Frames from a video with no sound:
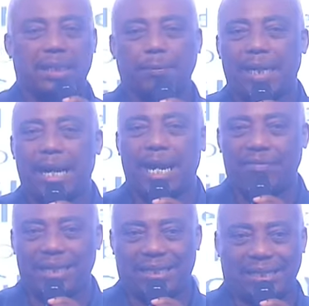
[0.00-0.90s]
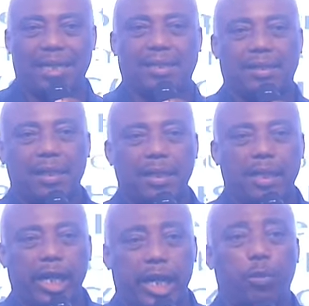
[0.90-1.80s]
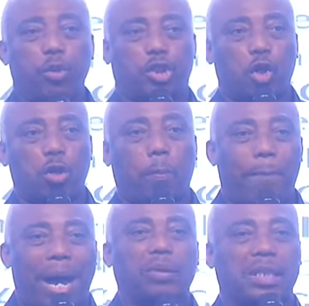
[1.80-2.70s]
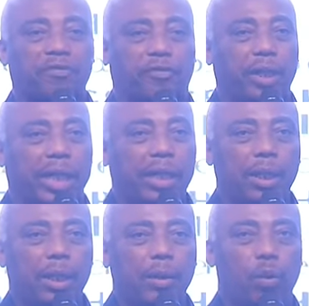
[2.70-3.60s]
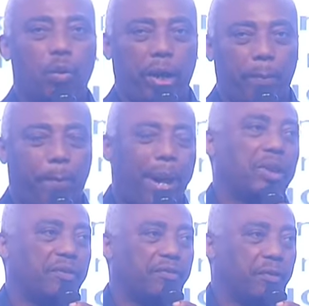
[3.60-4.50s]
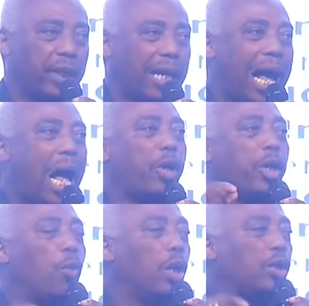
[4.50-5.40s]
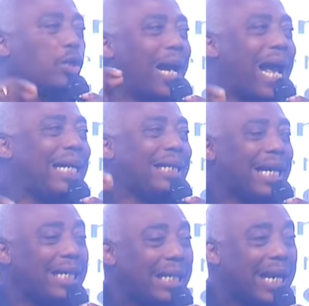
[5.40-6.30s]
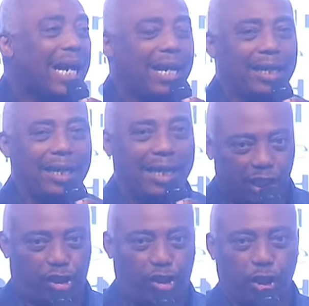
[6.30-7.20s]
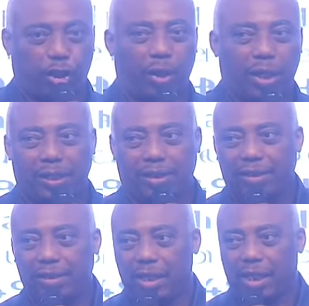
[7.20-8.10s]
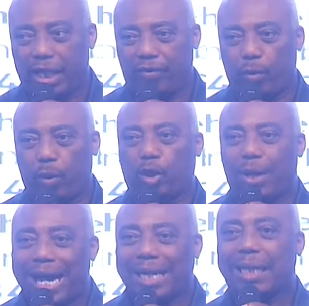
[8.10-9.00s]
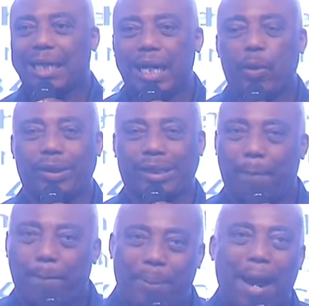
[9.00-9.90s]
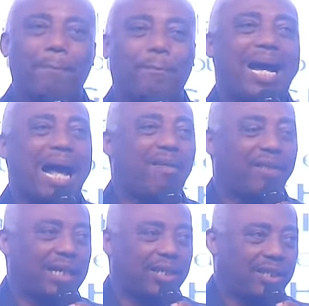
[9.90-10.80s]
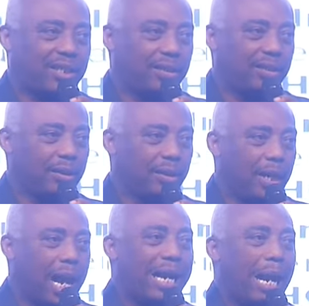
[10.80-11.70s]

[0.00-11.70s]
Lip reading: chapter 9 verse 6. He who sows bountifully will reap bountifully. How you want to end the year is your choice. If you want to end the year with a bumper harvest, an